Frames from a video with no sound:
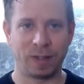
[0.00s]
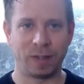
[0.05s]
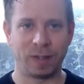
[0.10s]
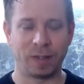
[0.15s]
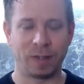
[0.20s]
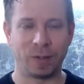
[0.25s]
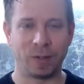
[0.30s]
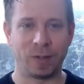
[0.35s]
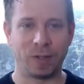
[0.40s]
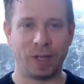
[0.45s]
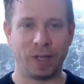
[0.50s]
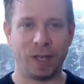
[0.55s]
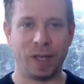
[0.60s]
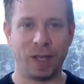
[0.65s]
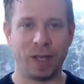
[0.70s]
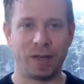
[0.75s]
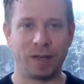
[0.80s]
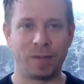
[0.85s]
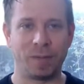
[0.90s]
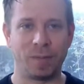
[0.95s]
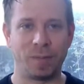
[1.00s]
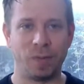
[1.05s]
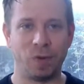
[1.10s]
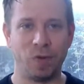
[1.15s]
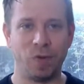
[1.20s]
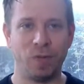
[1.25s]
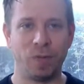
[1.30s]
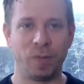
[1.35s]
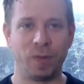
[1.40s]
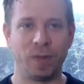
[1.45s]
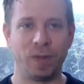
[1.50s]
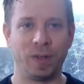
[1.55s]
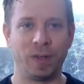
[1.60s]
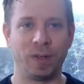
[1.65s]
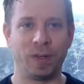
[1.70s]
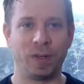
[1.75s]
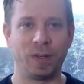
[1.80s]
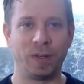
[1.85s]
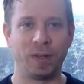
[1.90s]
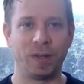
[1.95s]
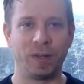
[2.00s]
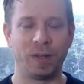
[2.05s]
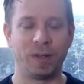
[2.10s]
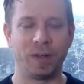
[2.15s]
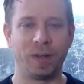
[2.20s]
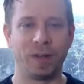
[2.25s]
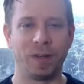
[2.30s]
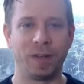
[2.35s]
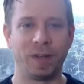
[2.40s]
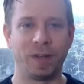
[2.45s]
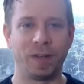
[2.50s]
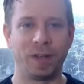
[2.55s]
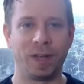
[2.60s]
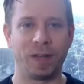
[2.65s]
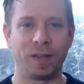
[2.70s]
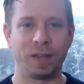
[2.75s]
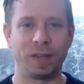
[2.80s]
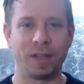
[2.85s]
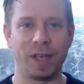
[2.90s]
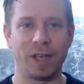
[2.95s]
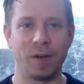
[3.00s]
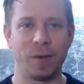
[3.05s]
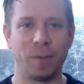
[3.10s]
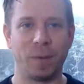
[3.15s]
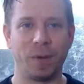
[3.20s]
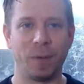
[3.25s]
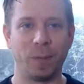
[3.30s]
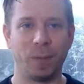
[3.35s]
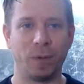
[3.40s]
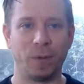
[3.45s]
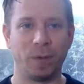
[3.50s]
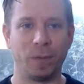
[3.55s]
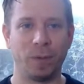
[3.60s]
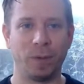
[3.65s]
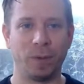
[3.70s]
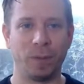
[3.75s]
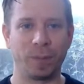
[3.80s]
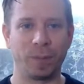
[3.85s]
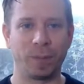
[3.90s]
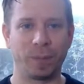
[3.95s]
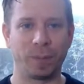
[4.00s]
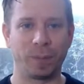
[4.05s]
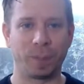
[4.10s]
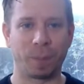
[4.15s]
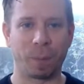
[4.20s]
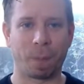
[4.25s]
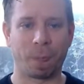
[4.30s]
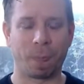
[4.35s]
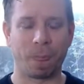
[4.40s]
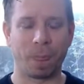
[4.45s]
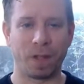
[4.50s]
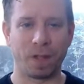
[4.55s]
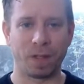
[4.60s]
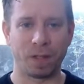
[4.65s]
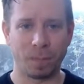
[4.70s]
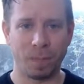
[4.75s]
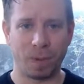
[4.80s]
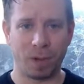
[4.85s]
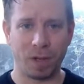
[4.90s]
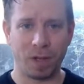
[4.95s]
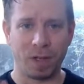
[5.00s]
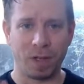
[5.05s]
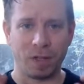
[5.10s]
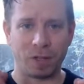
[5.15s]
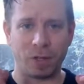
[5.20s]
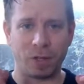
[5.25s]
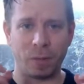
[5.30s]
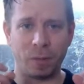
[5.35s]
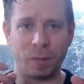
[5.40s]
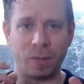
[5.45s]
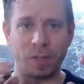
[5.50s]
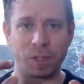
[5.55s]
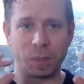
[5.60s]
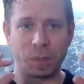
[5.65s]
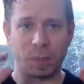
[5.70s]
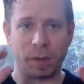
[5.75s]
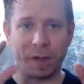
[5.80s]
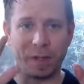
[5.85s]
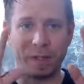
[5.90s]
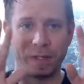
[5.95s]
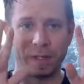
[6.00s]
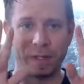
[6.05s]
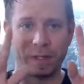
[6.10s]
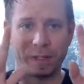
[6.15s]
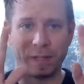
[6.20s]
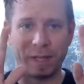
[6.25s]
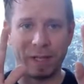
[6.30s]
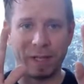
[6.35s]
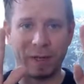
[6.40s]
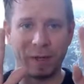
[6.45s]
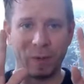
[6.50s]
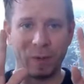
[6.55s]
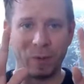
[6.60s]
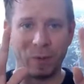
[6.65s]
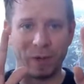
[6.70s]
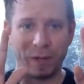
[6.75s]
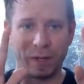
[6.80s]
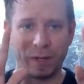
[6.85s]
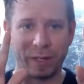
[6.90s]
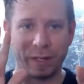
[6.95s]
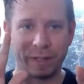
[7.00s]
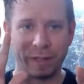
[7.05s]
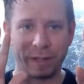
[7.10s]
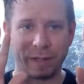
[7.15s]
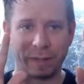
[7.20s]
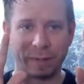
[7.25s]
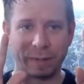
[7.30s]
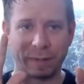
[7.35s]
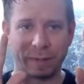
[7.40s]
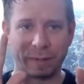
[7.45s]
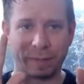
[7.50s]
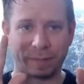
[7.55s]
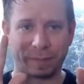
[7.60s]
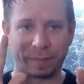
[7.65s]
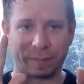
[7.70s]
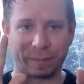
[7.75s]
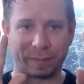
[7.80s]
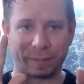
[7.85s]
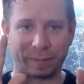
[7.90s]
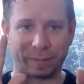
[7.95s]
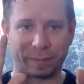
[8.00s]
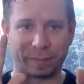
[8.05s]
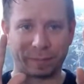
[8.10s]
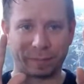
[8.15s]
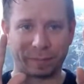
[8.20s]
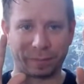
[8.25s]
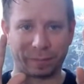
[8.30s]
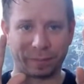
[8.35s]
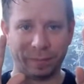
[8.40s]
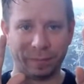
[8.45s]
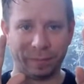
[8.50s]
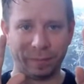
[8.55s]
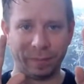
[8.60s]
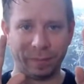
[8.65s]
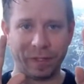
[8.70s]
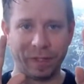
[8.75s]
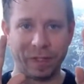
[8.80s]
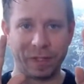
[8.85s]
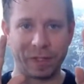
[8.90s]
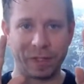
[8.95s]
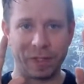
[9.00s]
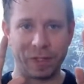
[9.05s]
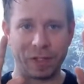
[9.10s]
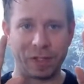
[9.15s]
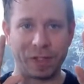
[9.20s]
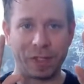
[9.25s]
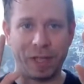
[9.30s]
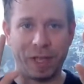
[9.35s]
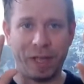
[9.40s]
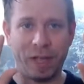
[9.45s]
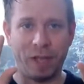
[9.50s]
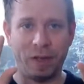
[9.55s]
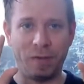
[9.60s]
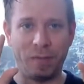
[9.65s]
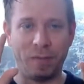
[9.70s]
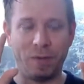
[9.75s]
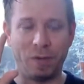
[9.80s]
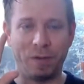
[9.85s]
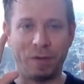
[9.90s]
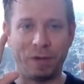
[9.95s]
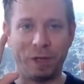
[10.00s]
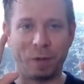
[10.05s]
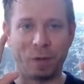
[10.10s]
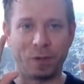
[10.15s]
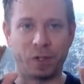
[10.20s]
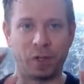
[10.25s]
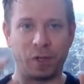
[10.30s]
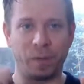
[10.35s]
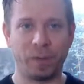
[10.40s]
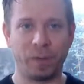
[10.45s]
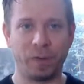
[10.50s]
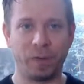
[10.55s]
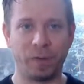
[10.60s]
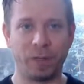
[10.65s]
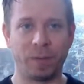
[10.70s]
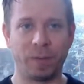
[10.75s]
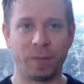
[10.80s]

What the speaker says: or the head movement, and the tailbone movement. The spine, the top of the spine is staying organized. It's just the head moving on top of it.